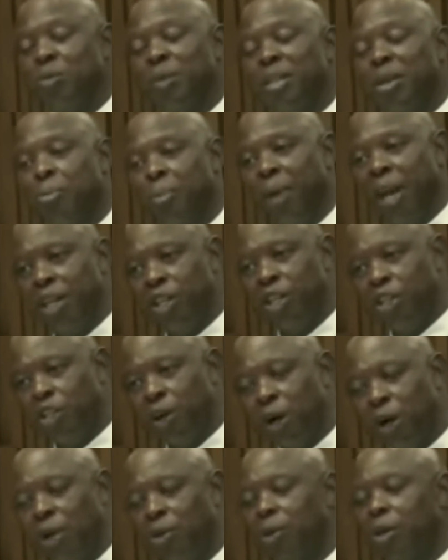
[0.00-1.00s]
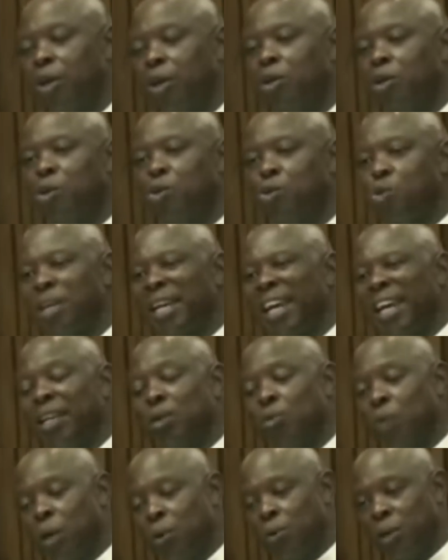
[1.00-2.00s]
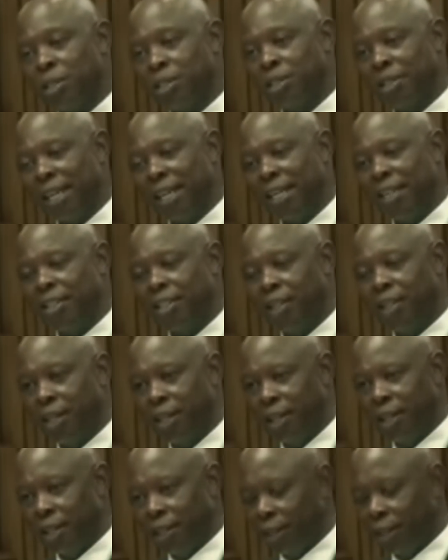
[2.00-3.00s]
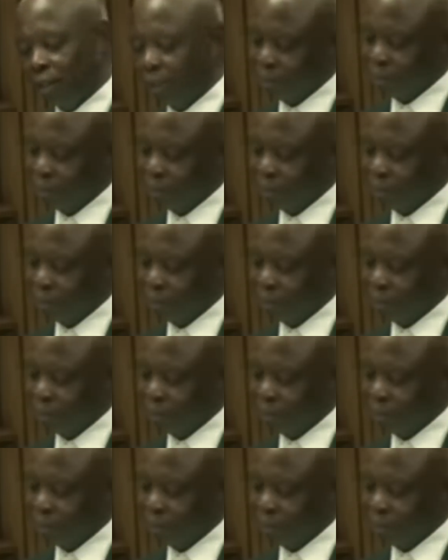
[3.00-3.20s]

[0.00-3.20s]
you're busy with the main trial, you cannot look at what was said in